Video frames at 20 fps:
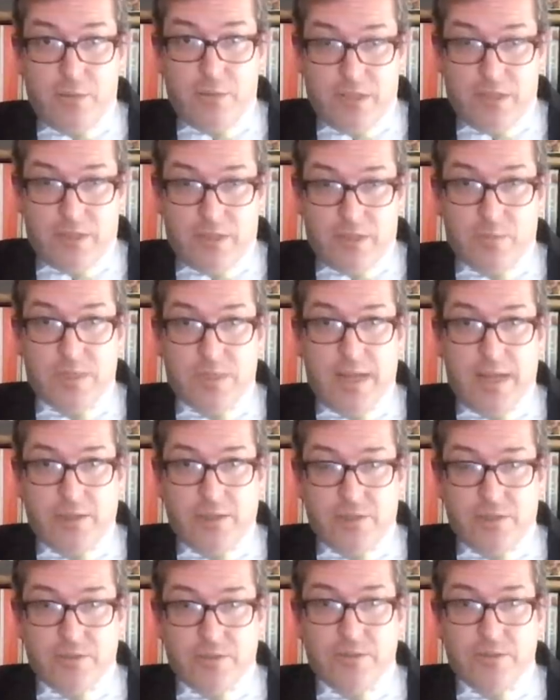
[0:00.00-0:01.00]
pretty
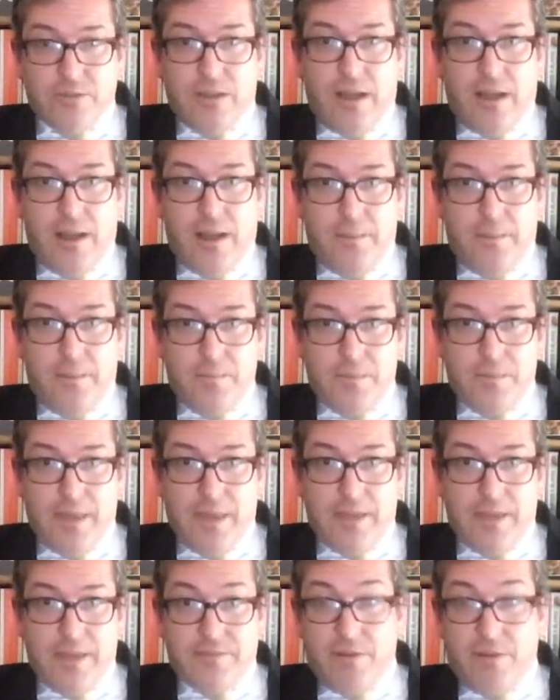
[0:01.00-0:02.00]
substantial,
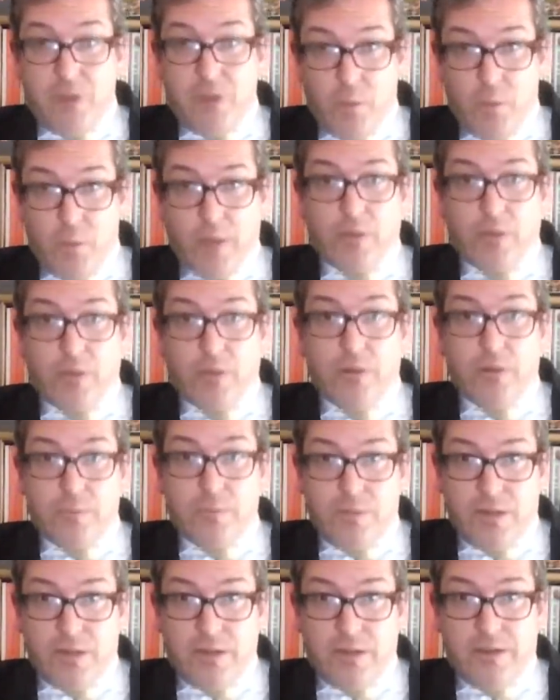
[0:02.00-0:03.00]
um, it's very
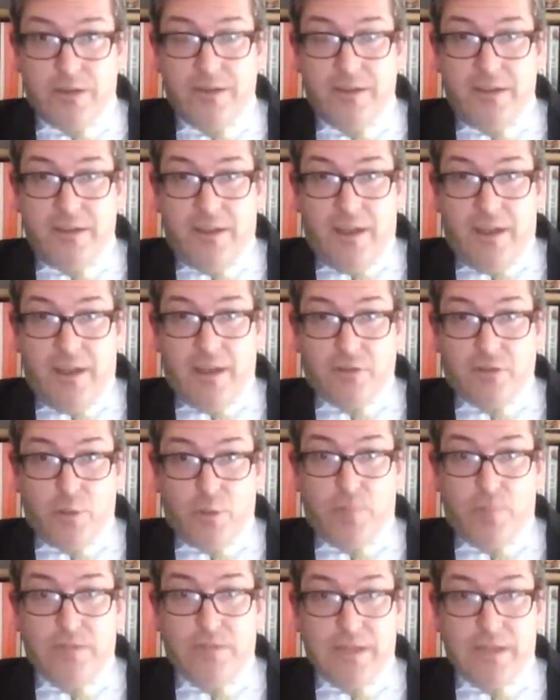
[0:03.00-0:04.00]
welcome that a a
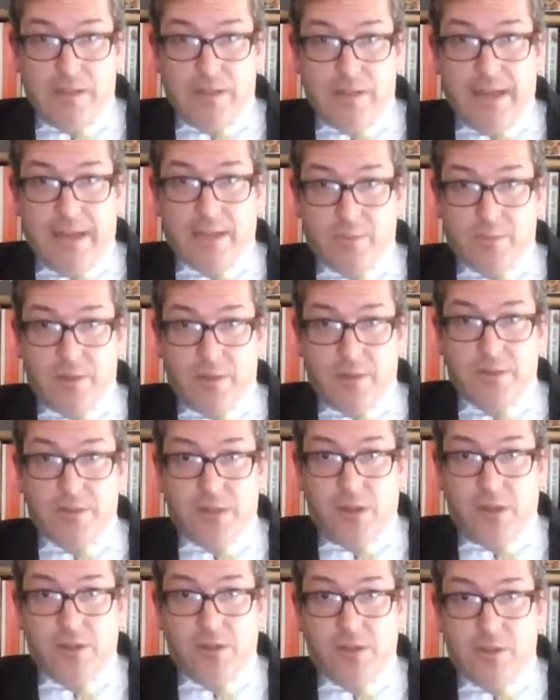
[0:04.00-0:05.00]
group of legal
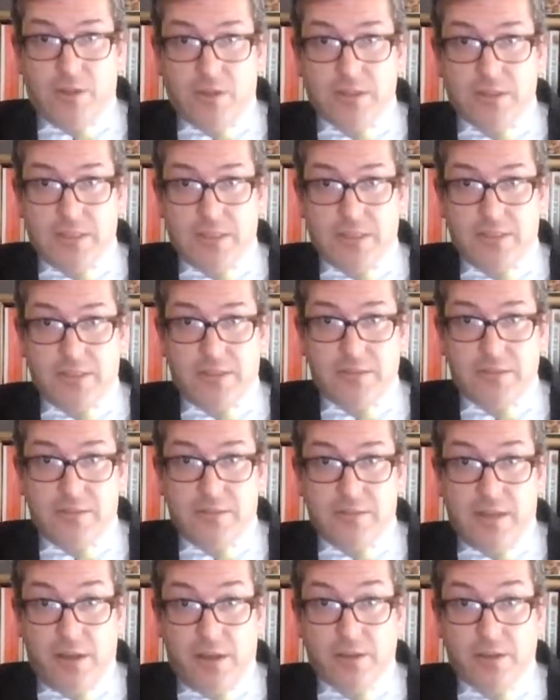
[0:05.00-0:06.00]
experts are going to look at it
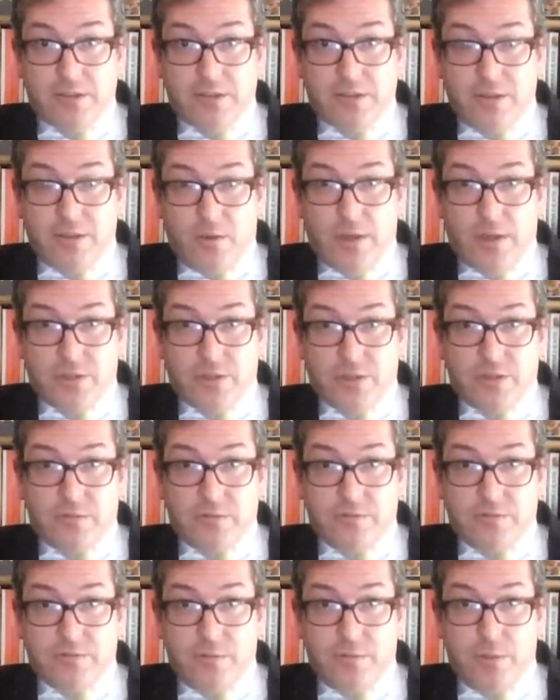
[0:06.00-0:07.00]
and, and answer the
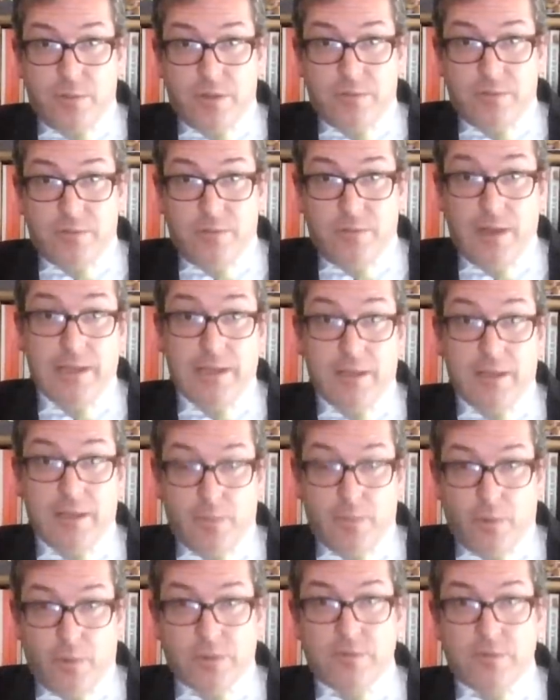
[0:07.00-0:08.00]
question from a, a
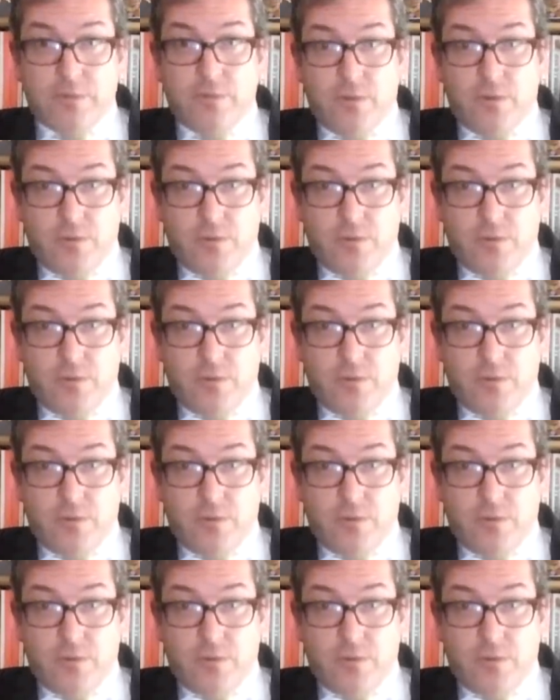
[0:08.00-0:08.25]
legal point of